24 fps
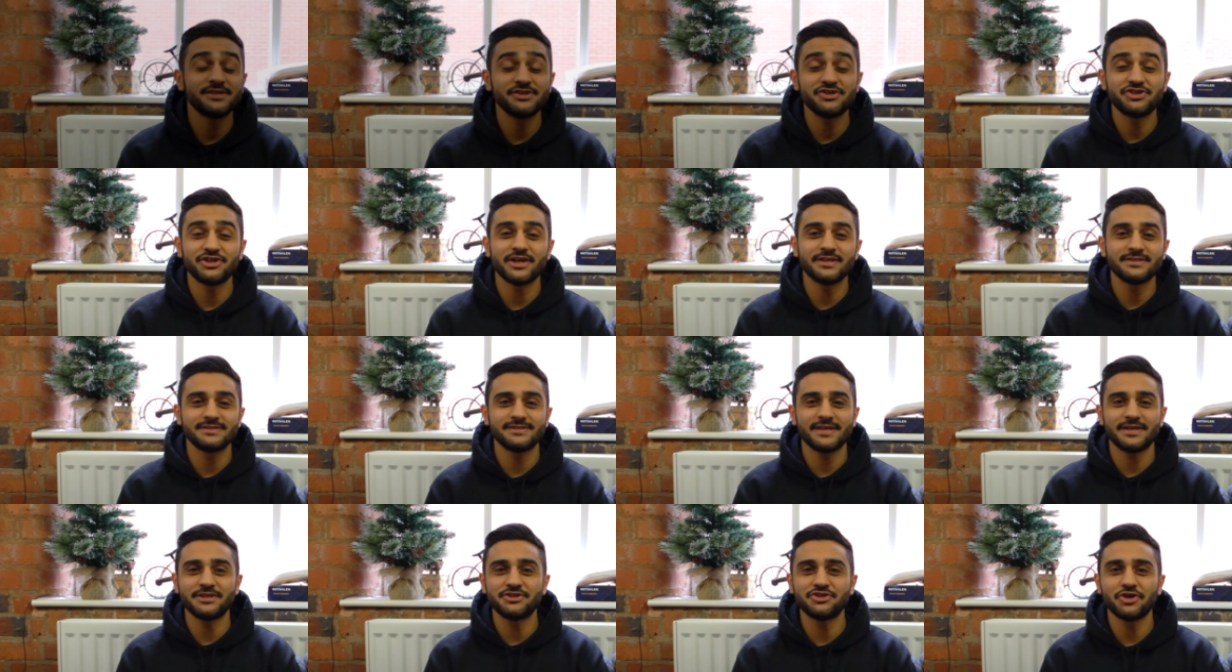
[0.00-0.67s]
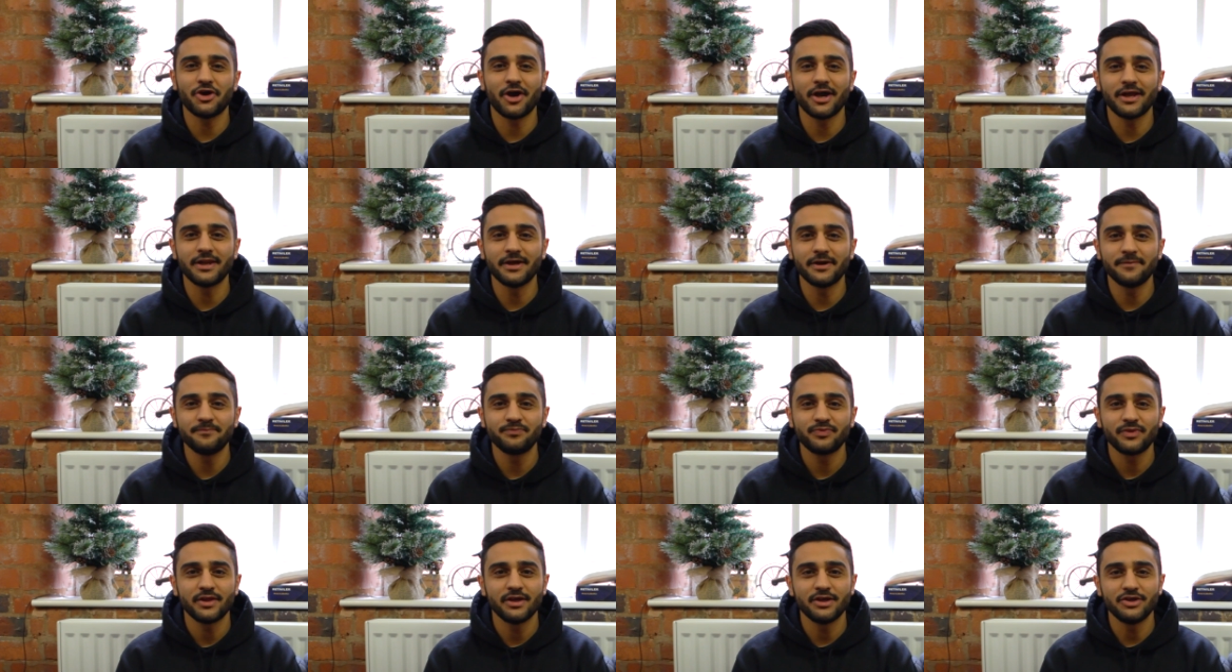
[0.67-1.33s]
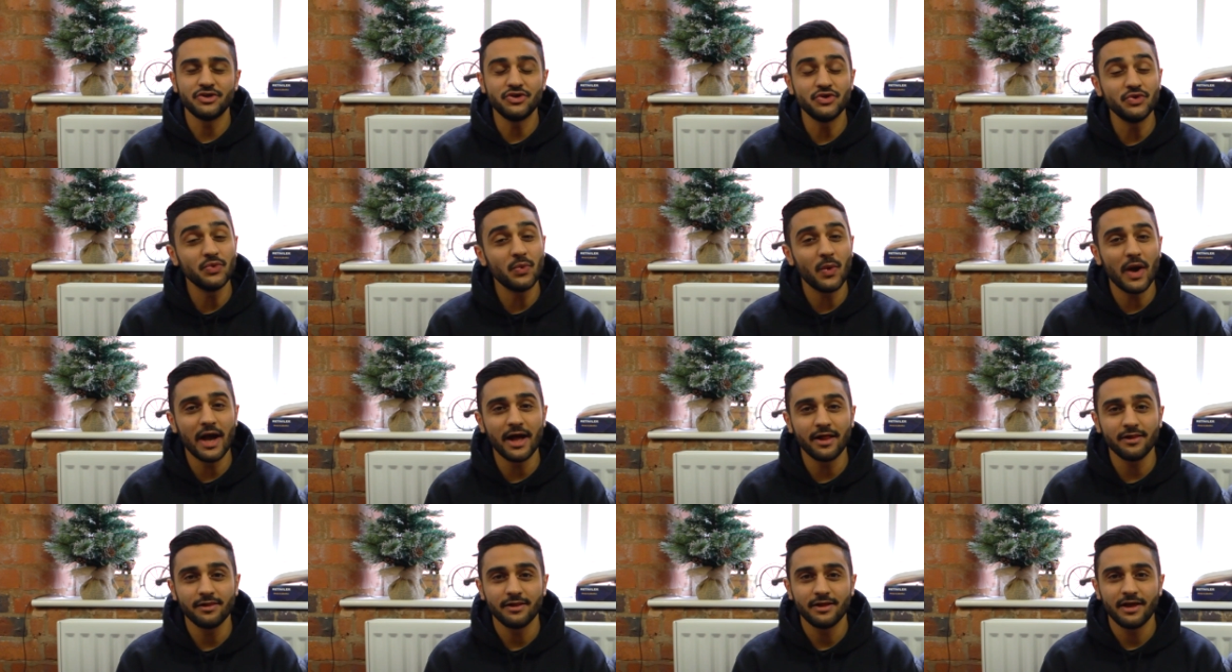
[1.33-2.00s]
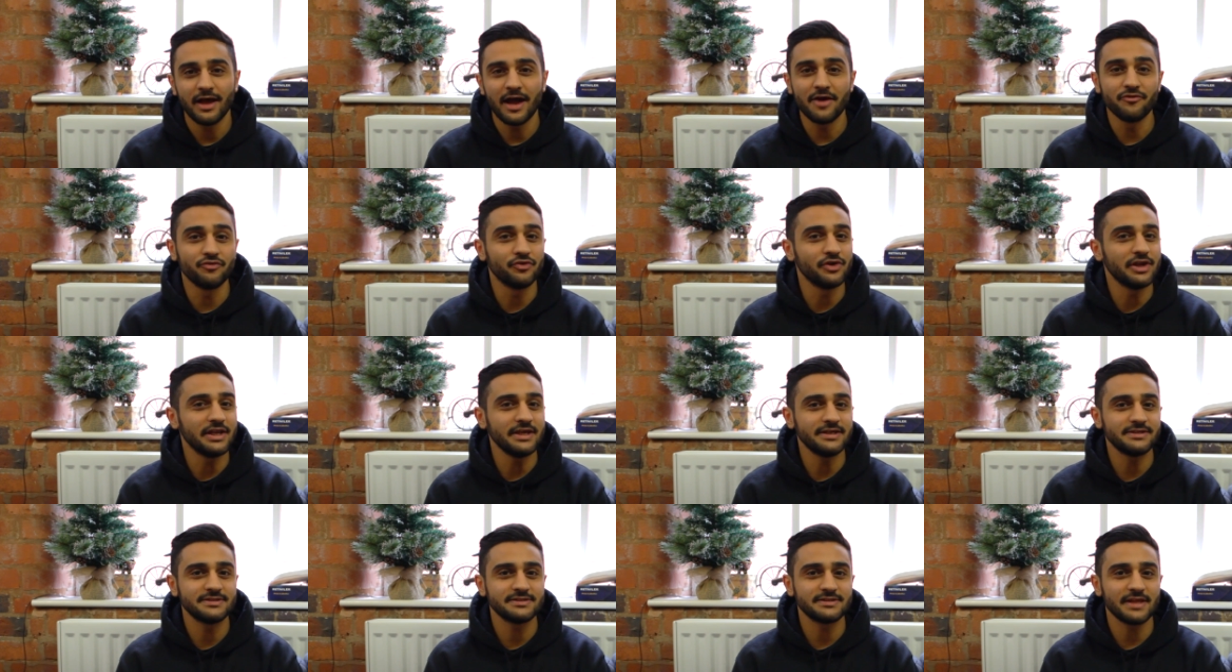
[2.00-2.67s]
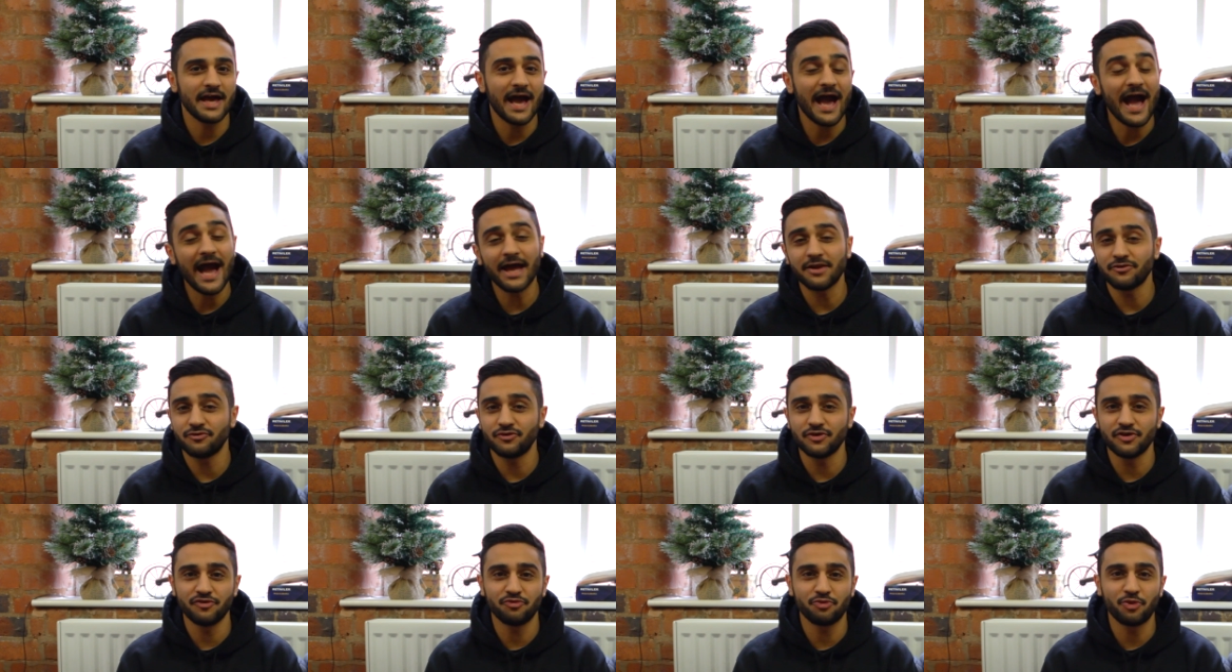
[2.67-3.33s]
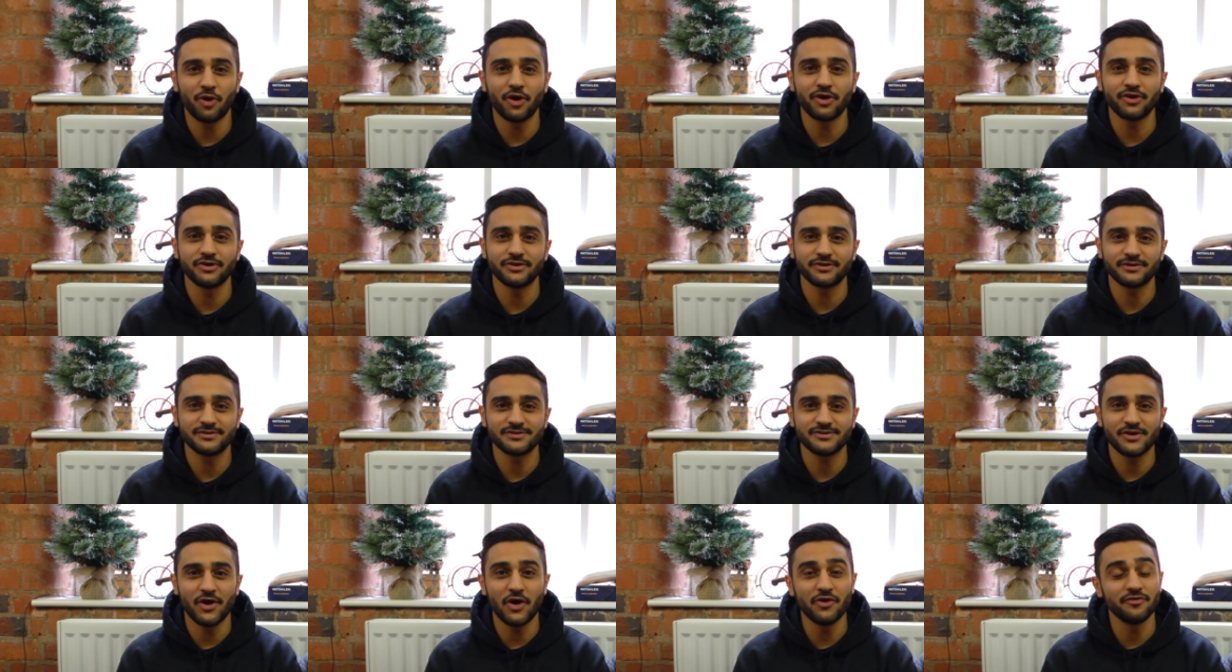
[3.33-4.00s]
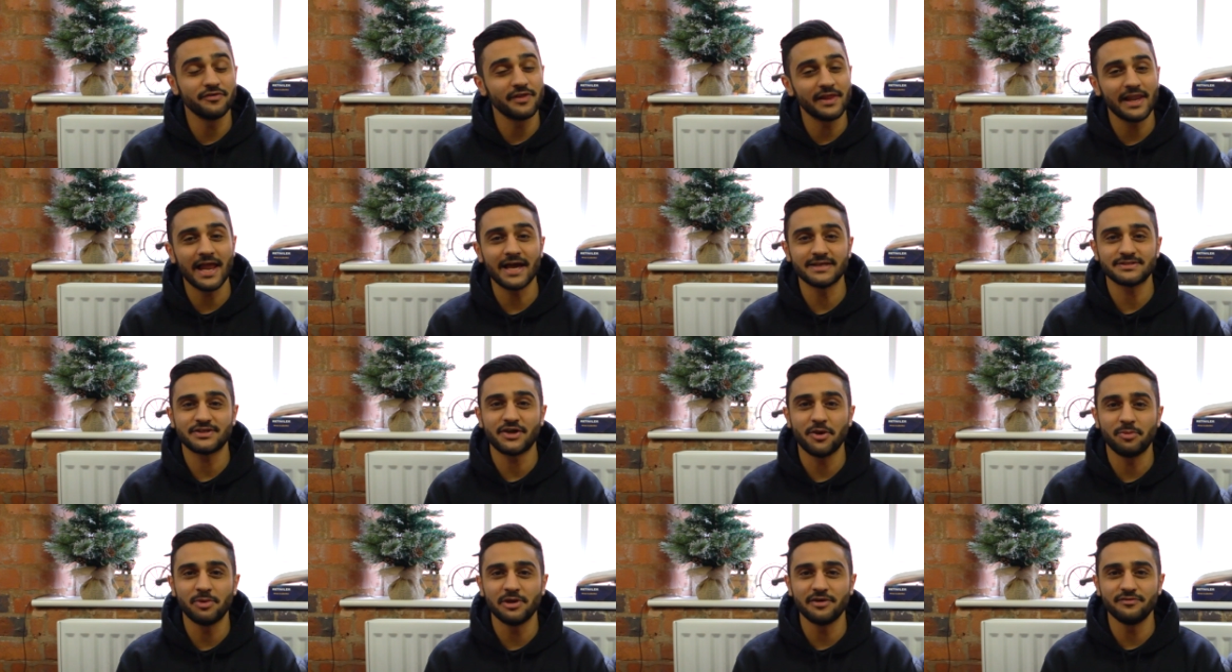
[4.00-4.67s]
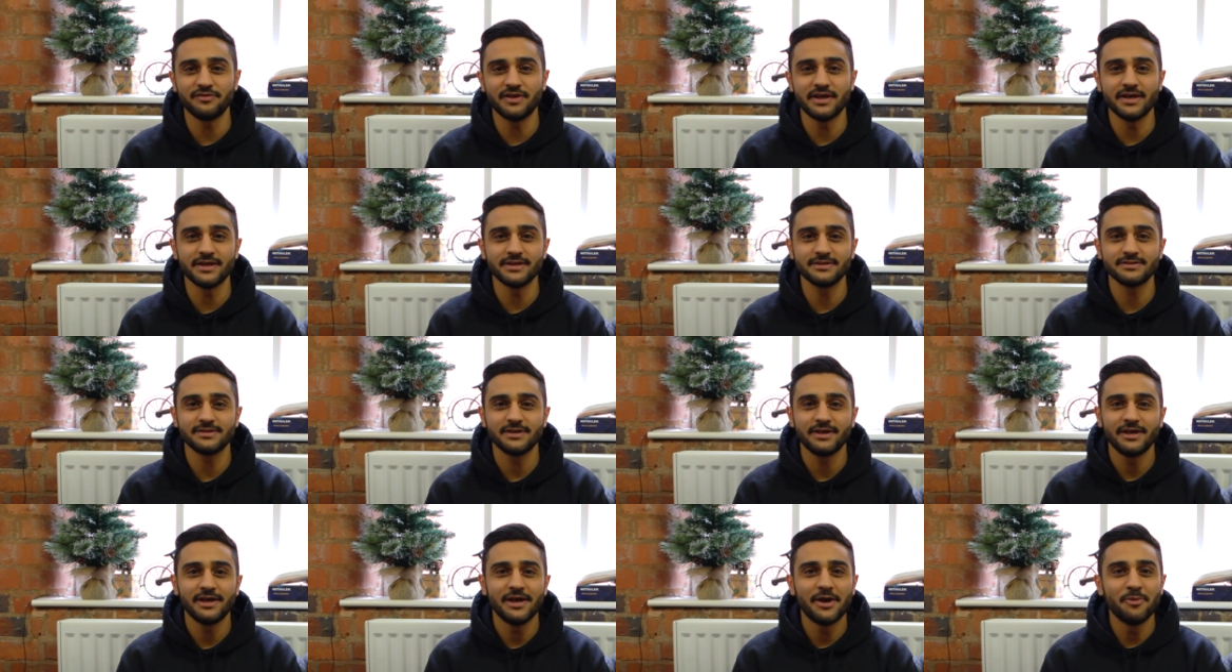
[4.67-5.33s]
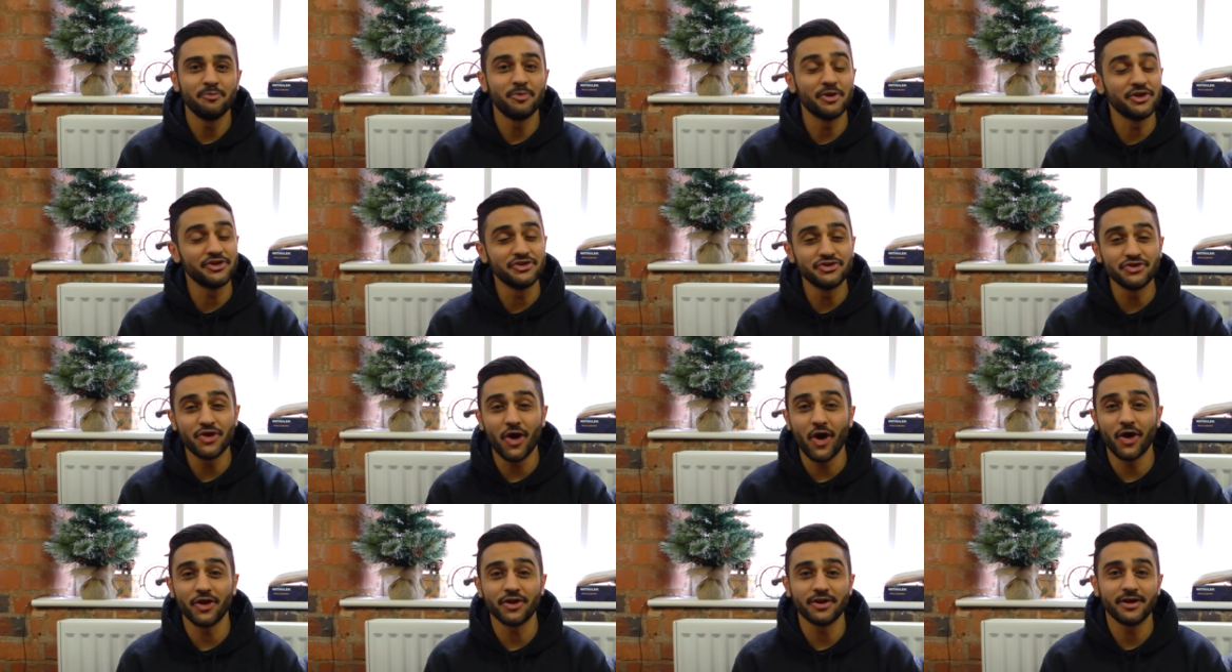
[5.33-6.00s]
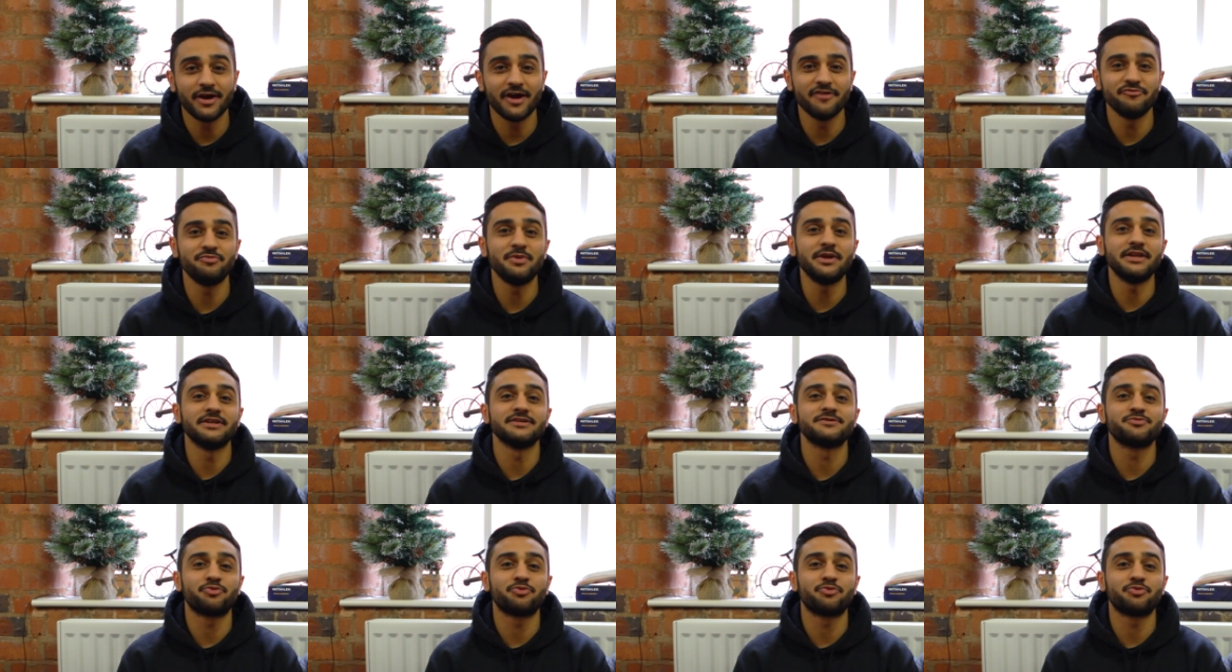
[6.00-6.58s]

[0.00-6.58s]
in Shenzhen, China, UWELL have released a handful of products over the last couple of years, but none have been as